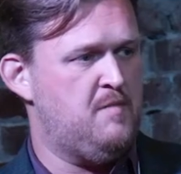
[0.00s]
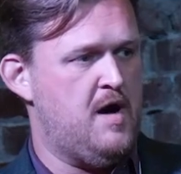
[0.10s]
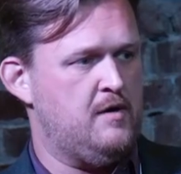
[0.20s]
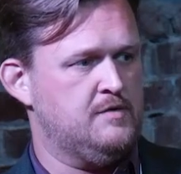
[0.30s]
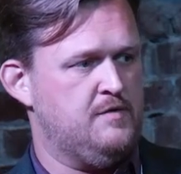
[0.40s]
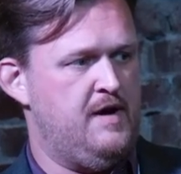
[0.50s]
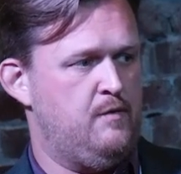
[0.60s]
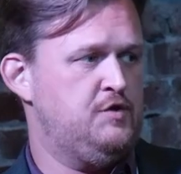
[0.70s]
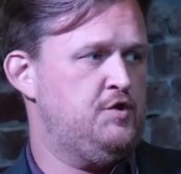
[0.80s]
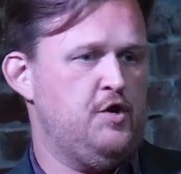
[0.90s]
models, right?
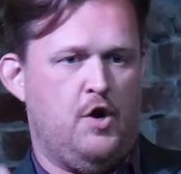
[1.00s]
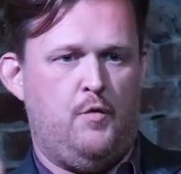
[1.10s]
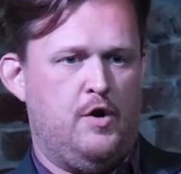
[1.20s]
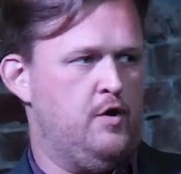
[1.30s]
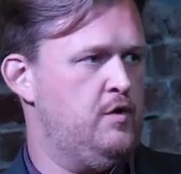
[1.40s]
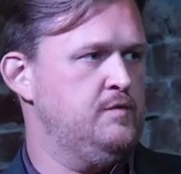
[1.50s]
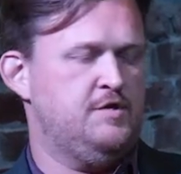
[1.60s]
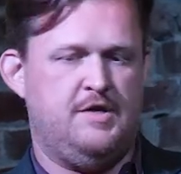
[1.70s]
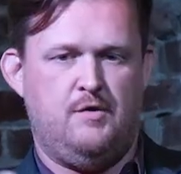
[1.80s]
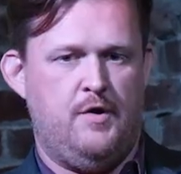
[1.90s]
Which the owner
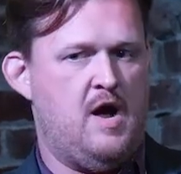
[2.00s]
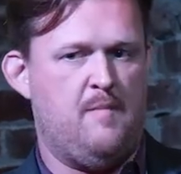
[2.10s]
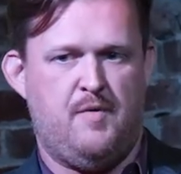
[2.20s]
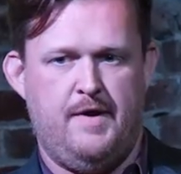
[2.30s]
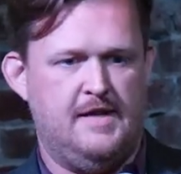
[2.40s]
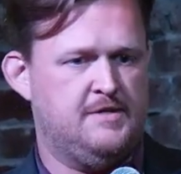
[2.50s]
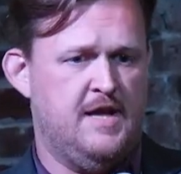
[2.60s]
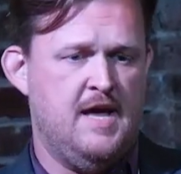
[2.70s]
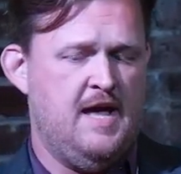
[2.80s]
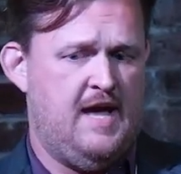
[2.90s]
owns, the owner
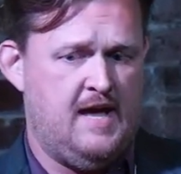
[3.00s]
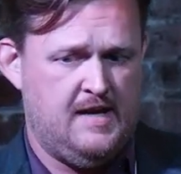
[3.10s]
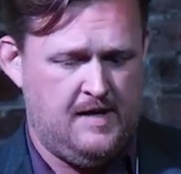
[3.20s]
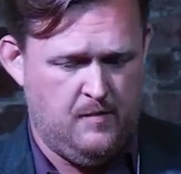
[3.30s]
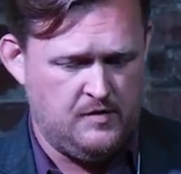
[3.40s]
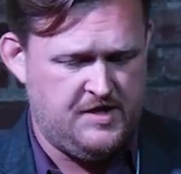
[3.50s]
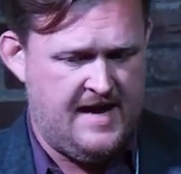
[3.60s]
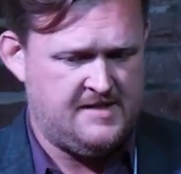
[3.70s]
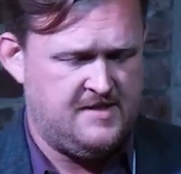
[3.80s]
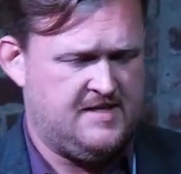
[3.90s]
operates, and in most
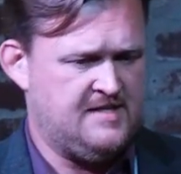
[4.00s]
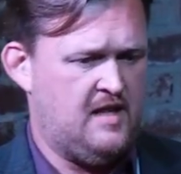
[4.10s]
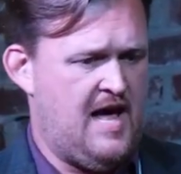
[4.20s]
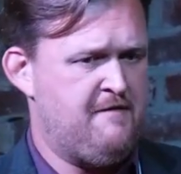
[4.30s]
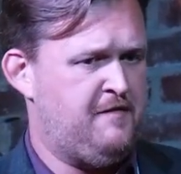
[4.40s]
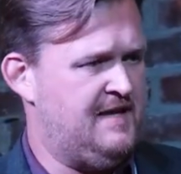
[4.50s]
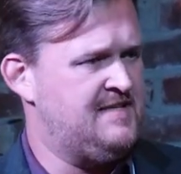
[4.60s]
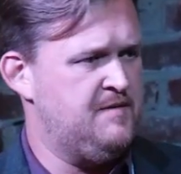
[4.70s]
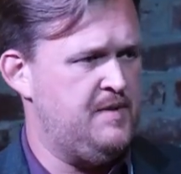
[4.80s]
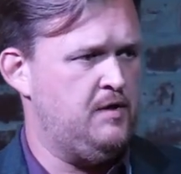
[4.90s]
cases has a lot of
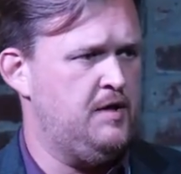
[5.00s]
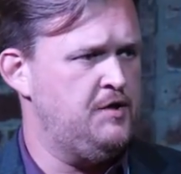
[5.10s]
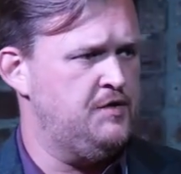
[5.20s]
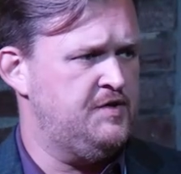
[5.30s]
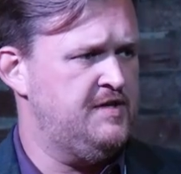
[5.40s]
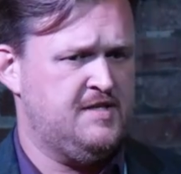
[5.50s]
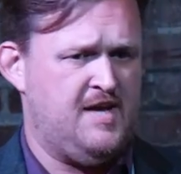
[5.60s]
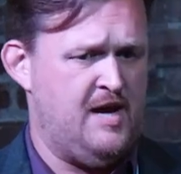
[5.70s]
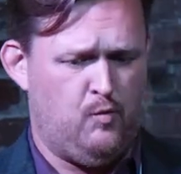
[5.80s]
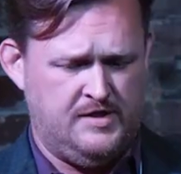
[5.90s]
flexibility to
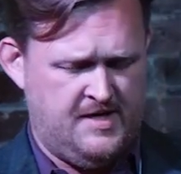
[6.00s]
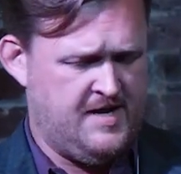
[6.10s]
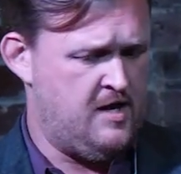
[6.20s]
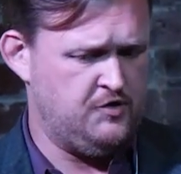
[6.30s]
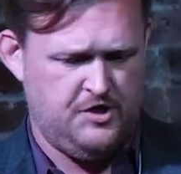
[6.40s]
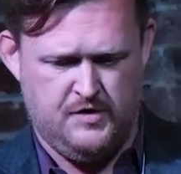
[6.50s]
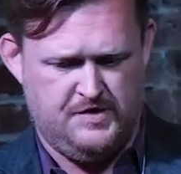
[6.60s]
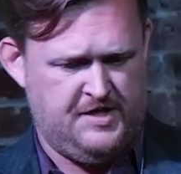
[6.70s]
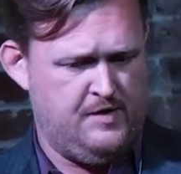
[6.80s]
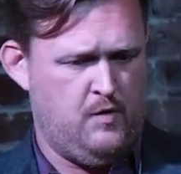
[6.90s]
decide what technology
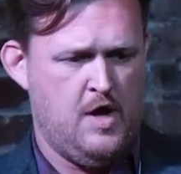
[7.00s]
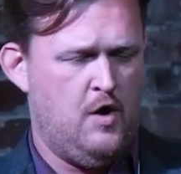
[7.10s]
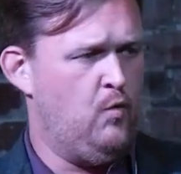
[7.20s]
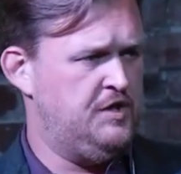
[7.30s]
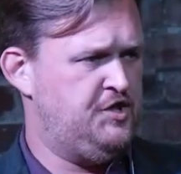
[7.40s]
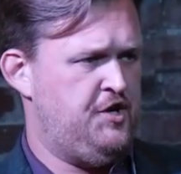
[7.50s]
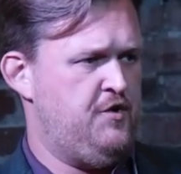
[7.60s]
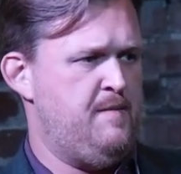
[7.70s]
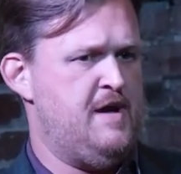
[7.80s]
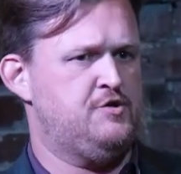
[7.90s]
goes in, what
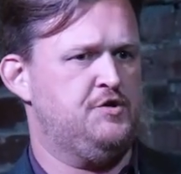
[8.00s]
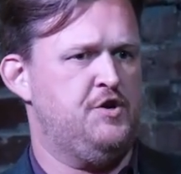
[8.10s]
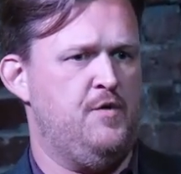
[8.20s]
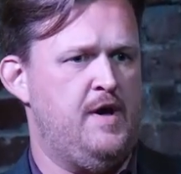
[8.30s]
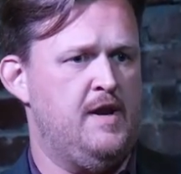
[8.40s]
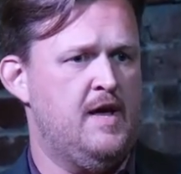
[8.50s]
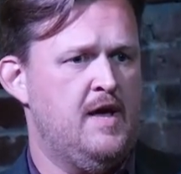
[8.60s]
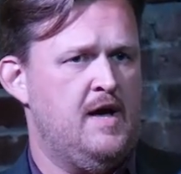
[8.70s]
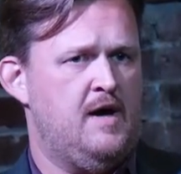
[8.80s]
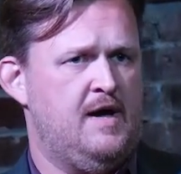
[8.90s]
security measures go in,
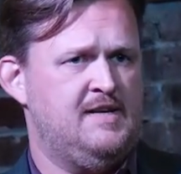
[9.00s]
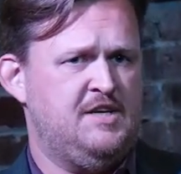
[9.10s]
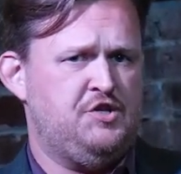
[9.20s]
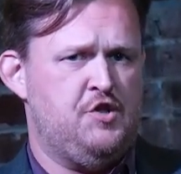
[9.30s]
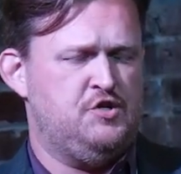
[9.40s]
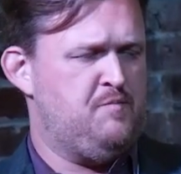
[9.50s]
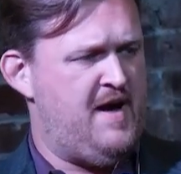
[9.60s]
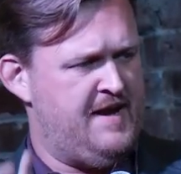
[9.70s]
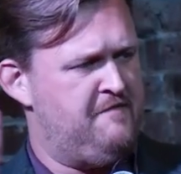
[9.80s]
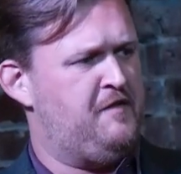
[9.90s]
and essentially they're just
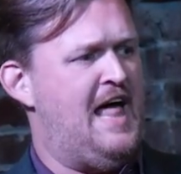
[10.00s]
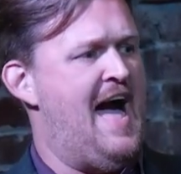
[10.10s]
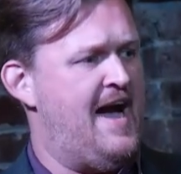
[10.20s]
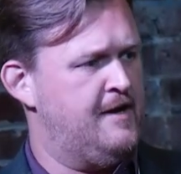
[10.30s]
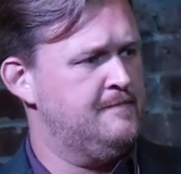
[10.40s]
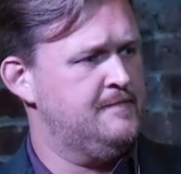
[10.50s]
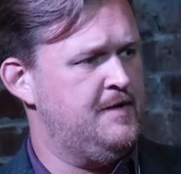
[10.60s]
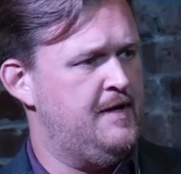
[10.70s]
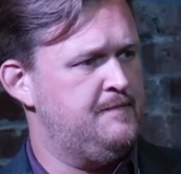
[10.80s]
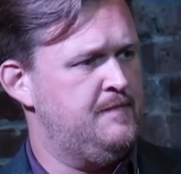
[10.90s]
buying a flag,
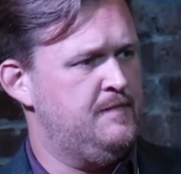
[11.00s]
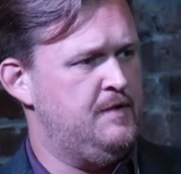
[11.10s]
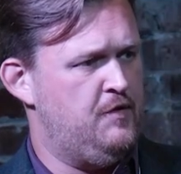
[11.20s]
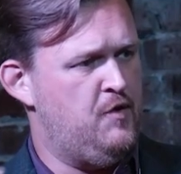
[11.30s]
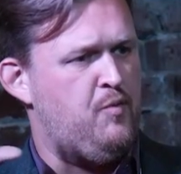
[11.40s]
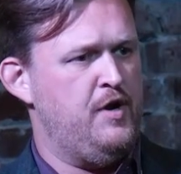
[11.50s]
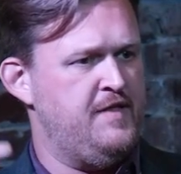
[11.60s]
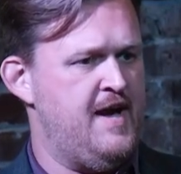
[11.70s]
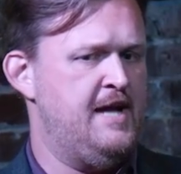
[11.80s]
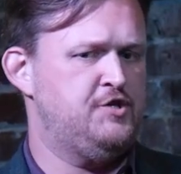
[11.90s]
right? They're
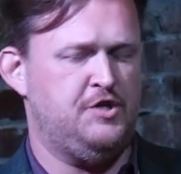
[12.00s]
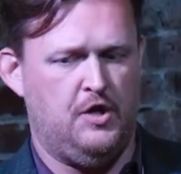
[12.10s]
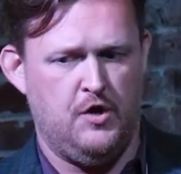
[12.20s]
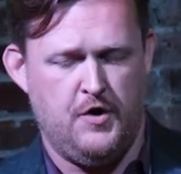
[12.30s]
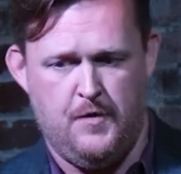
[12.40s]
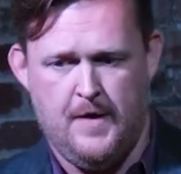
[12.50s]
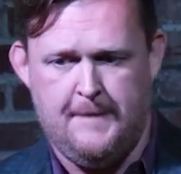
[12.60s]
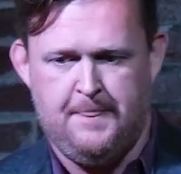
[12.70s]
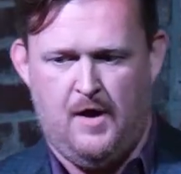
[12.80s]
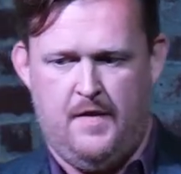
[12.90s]
putting the IHG logo
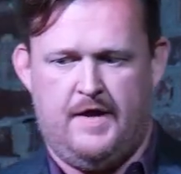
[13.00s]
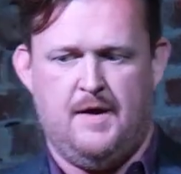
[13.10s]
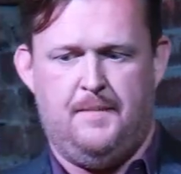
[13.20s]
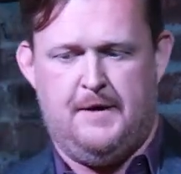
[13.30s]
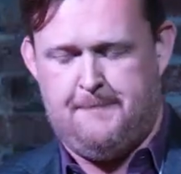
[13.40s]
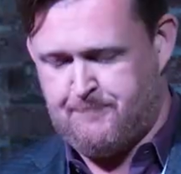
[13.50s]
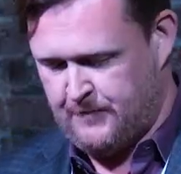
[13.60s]
on the company.